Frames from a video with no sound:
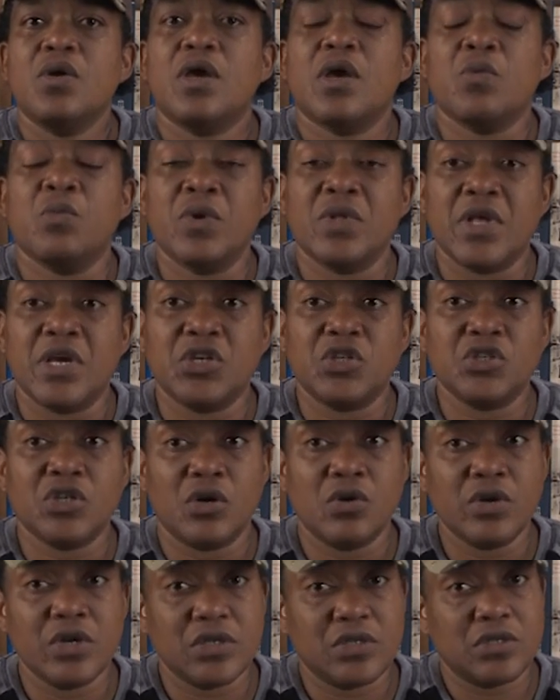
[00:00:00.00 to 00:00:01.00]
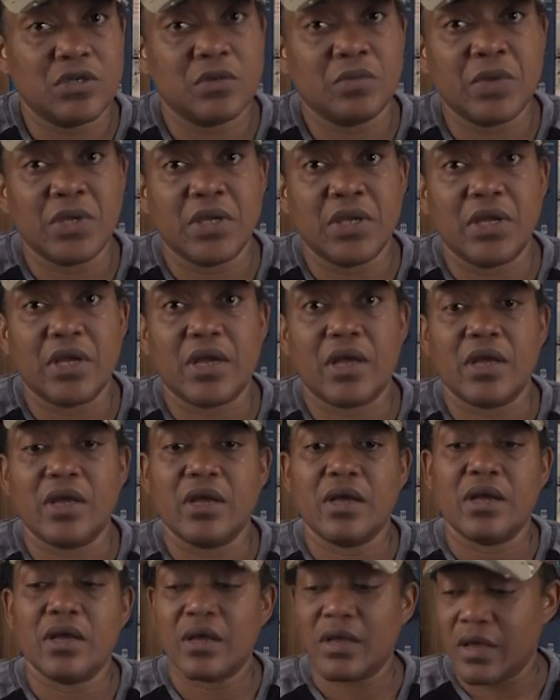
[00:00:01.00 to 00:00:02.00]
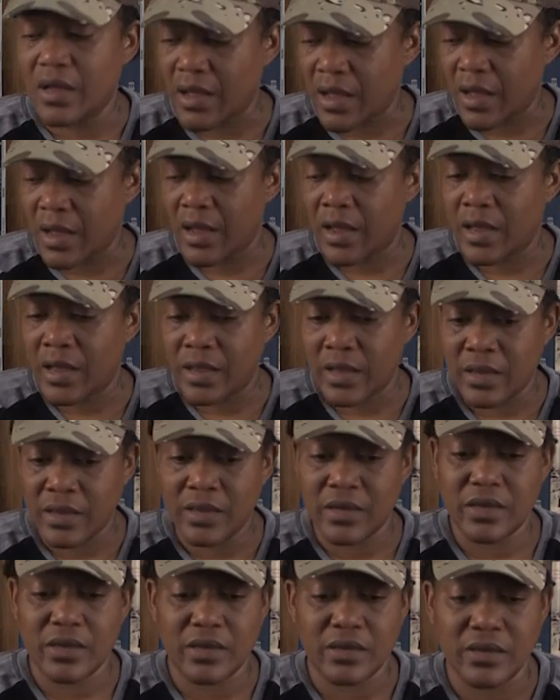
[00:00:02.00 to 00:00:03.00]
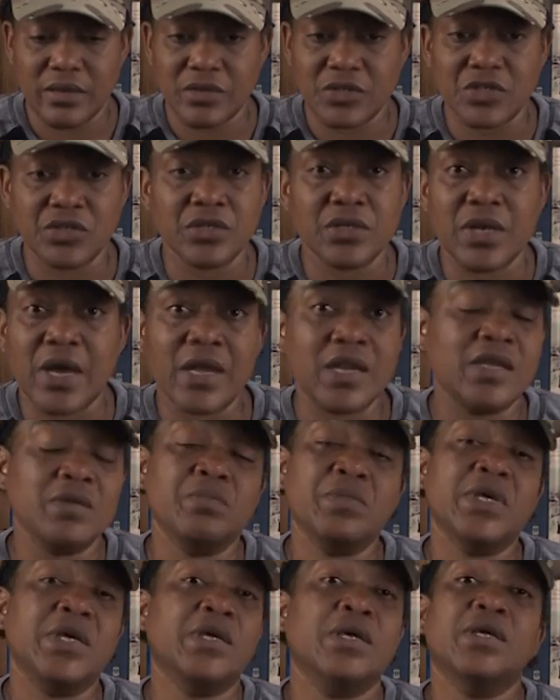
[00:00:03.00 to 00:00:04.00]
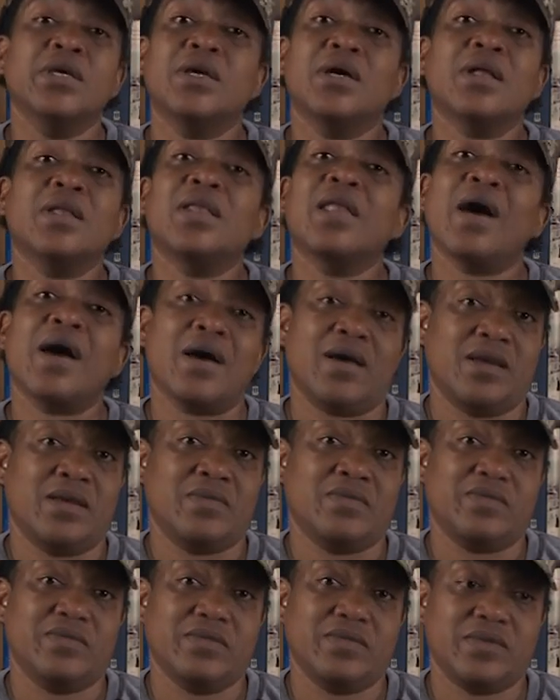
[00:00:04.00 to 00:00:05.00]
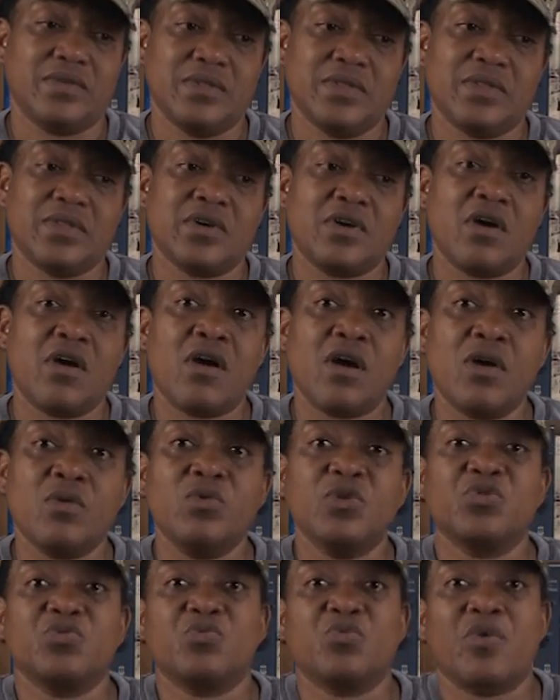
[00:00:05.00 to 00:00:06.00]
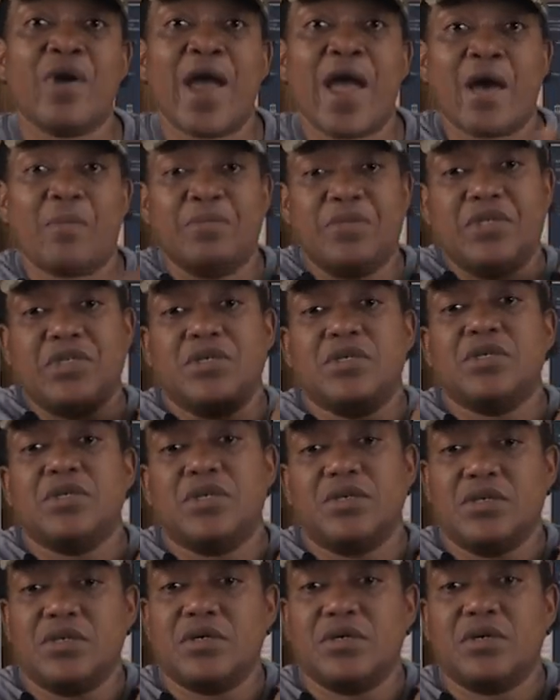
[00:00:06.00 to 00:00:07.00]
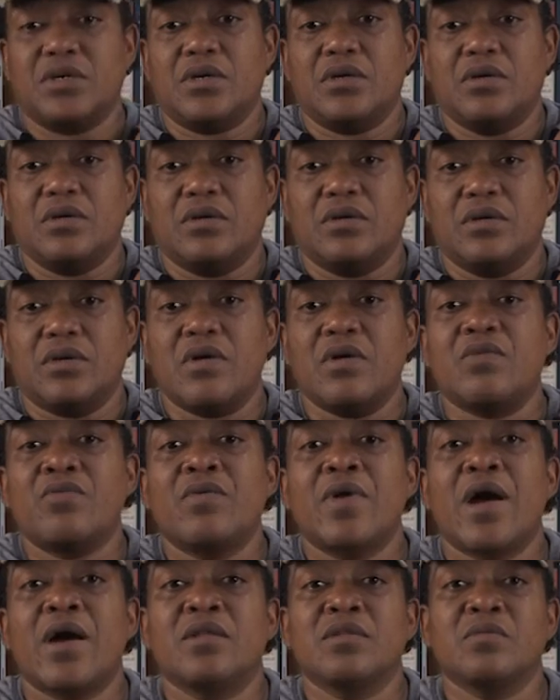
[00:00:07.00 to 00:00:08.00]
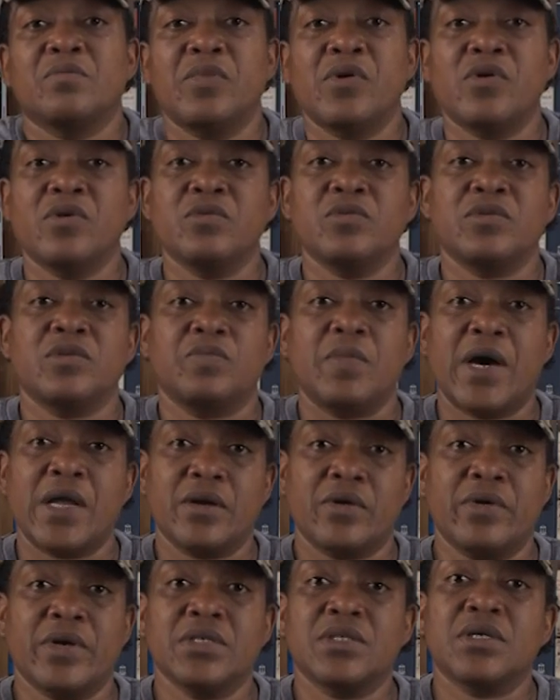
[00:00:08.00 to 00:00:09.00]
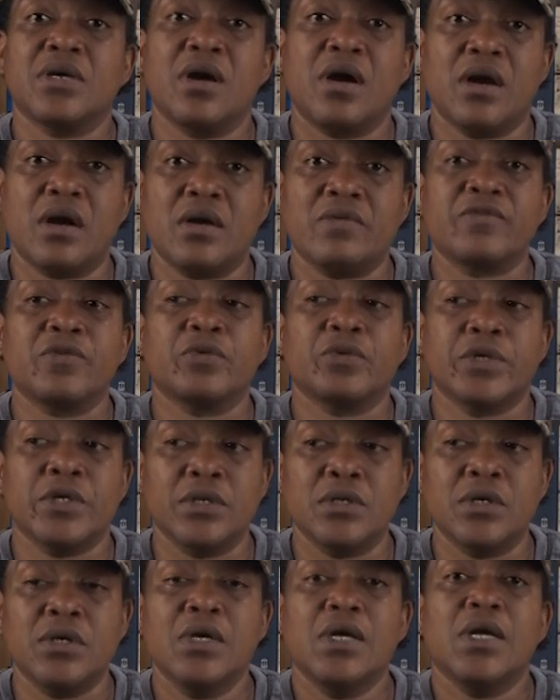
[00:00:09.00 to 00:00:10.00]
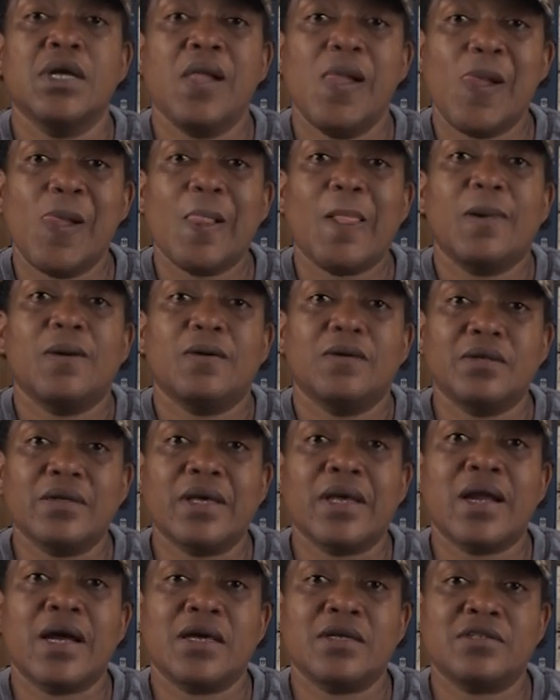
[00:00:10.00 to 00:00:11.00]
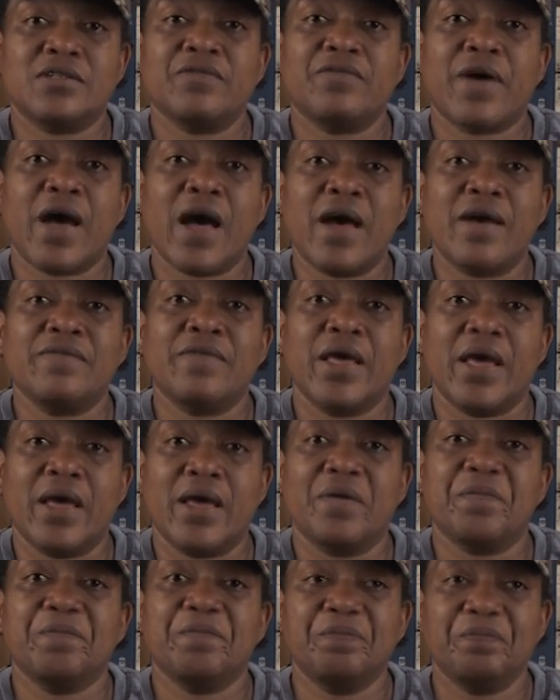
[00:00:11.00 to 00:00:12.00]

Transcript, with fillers: and when they showed it to me, I should not even be alive. The car was wrapped around the pole. It was by the grace of God, for real, that I survived that.